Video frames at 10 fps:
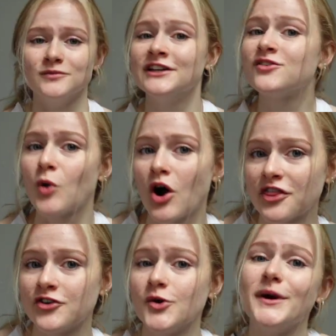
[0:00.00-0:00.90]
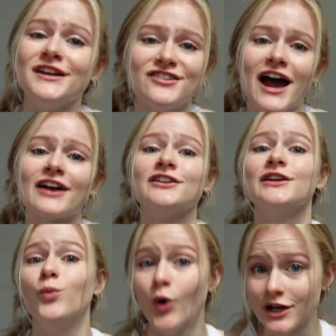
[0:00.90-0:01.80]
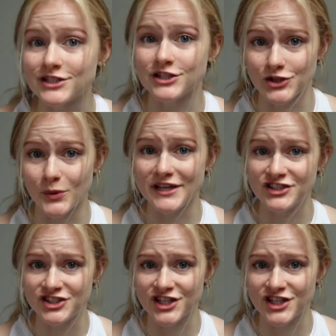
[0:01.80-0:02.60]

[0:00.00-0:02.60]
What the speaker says: let's walk through exactly what to do each